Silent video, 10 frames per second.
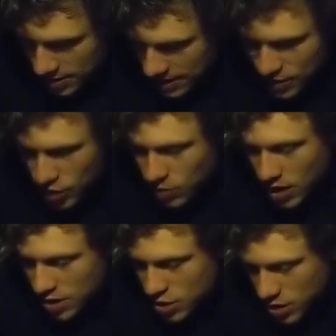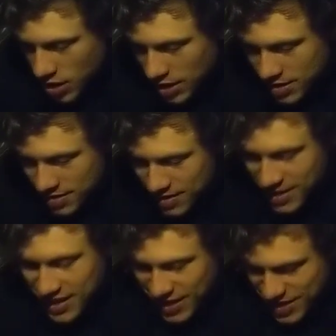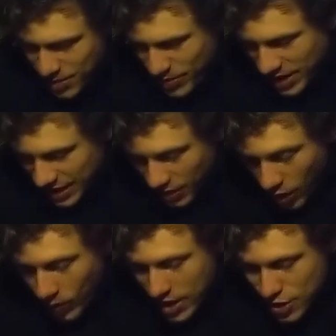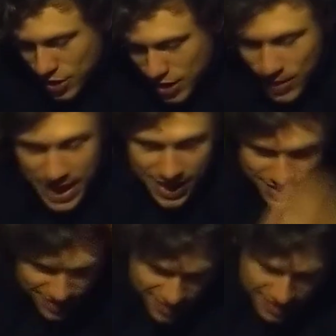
That's so nonchalant to be like a witch, a dragon,